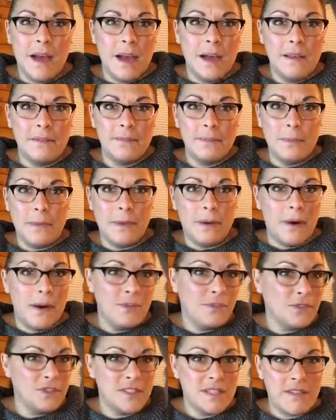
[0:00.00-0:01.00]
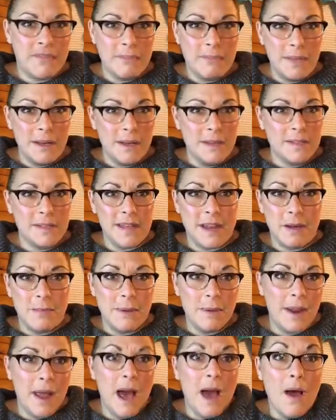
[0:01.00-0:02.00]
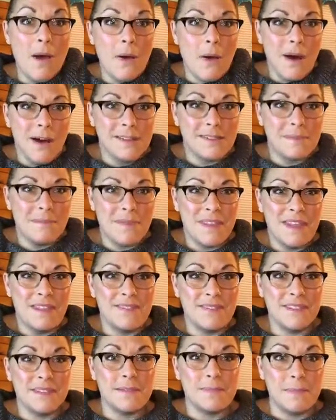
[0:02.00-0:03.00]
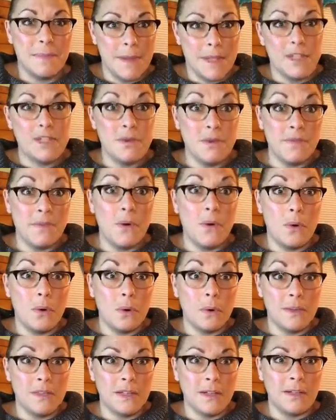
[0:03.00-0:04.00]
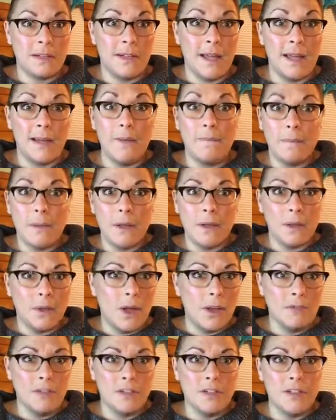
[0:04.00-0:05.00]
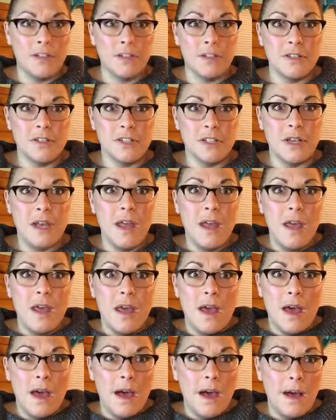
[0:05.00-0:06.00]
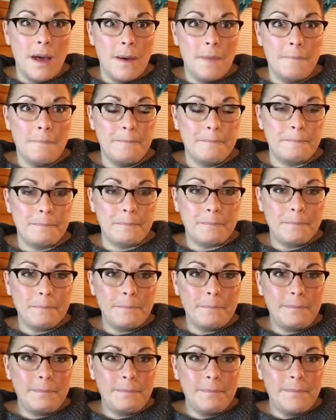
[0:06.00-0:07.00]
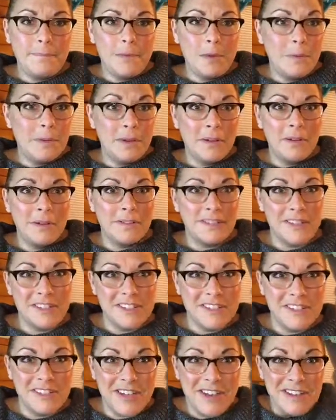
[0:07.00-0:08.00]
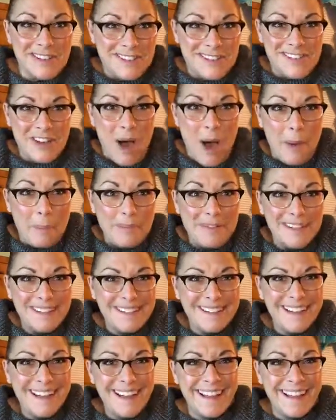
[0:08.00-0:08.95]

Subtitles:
I've went on for 7 minutes now about how awesome Thieves is, but they do have a whole entire line. Laundry detergent, oh my goodness, I just stopped.